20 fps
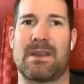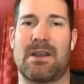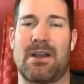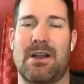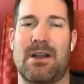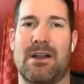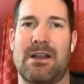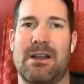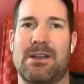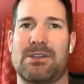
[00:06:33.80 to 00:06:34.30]
All
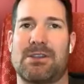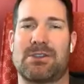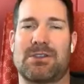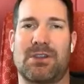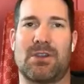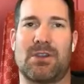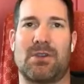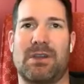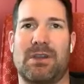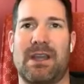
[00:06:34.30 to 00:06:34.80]
right,
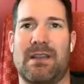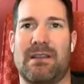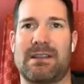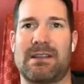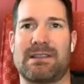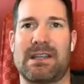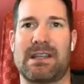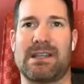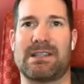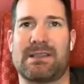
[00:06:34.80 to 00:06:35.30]
so
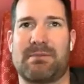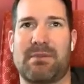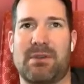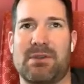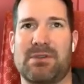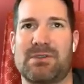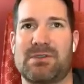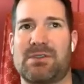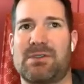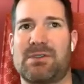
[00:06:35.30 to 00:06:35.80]
let's, as
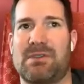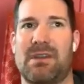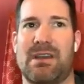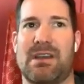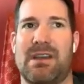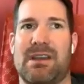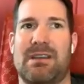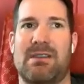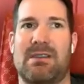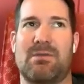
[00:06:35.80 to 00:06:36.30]
opposed to
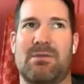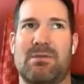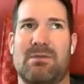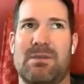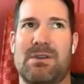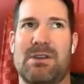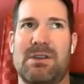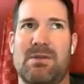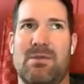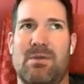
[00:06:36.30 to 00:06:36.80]
like,
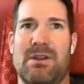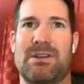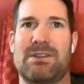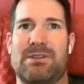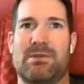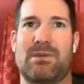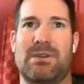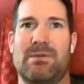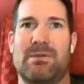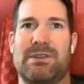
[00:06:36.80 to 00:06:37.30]
why
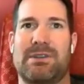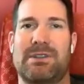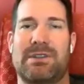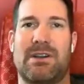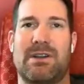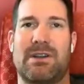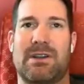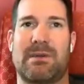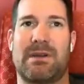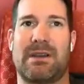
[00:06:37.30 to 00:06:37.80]
don't we
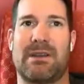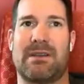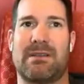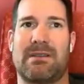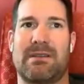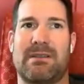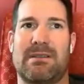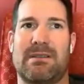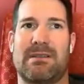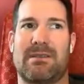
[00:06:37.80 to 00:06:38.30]
talk about
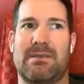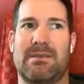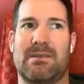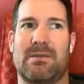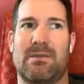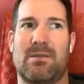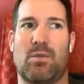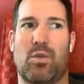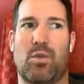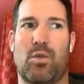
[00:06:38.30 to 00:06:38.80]

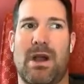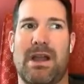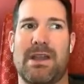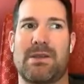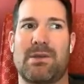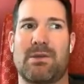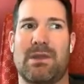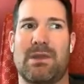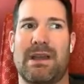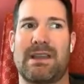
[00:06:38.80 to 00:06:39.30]
why
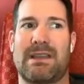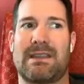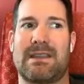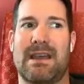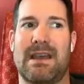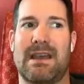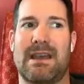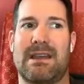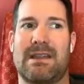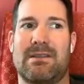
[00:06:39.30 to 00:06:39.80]
you like
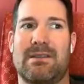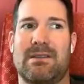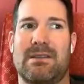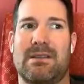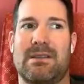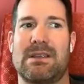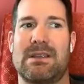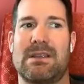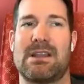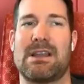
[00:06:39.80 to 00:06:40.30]
that?
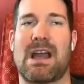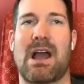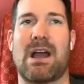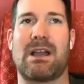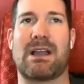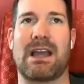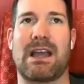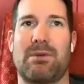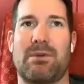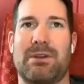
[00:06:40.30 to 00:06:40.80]
I
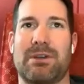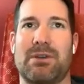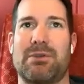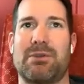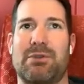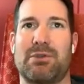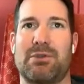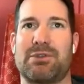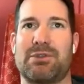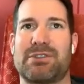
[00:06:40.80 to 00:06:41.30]
kind of want to go
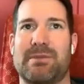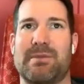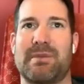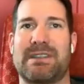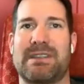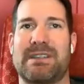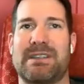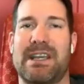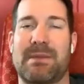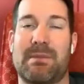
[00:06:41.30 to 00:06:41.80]
through some of
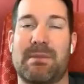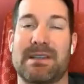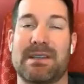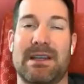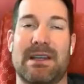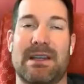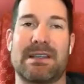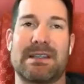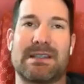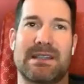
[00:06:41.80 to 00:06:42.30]
the tech because
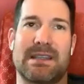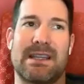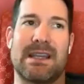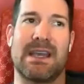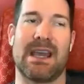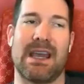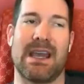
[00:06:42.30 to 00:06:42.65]
honestly,